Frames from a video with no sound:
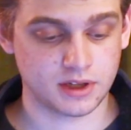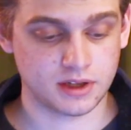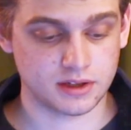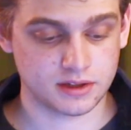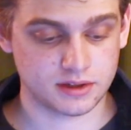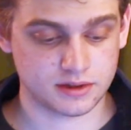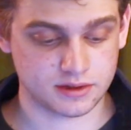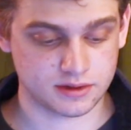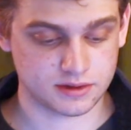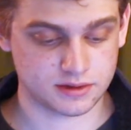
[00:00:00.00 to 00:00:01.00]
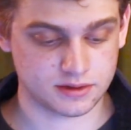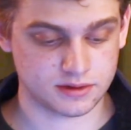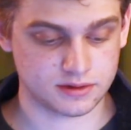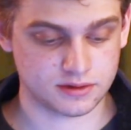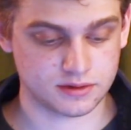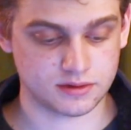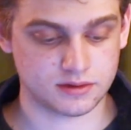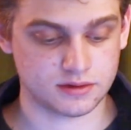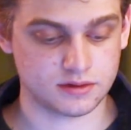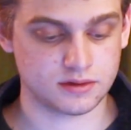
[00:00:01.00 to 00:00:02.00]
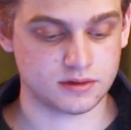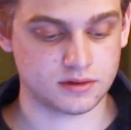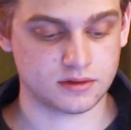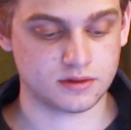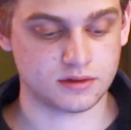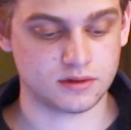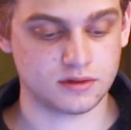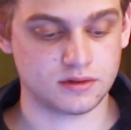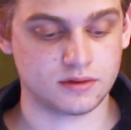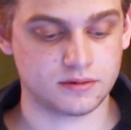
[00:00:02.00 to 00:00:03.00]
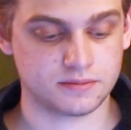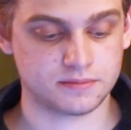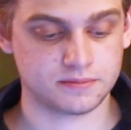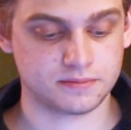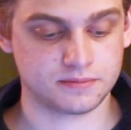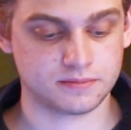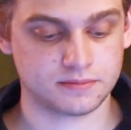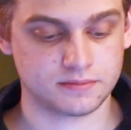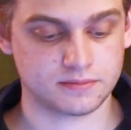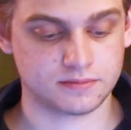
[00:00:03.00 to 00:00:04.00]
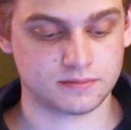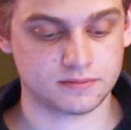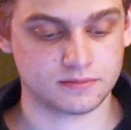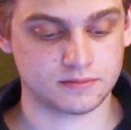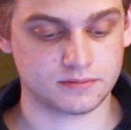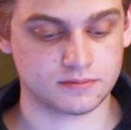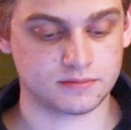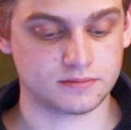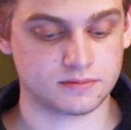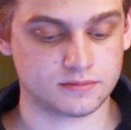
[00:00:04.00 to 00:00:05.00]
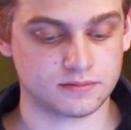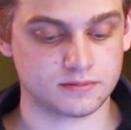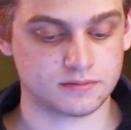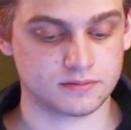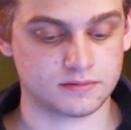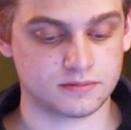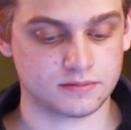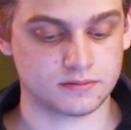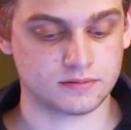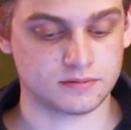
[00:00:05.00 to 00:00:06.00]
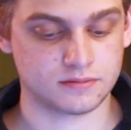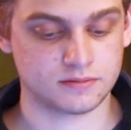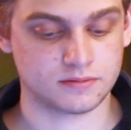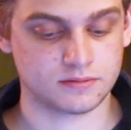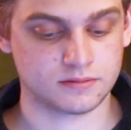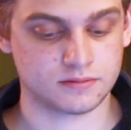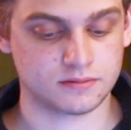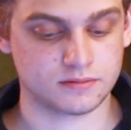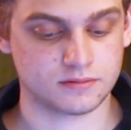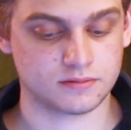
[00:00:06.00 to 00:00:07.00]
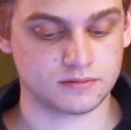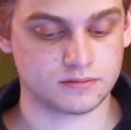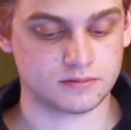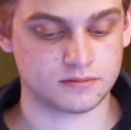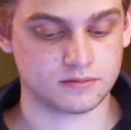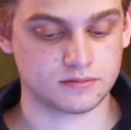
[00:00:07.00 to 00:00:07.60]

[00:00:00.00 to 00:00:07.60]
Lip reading: The person shown says nothing.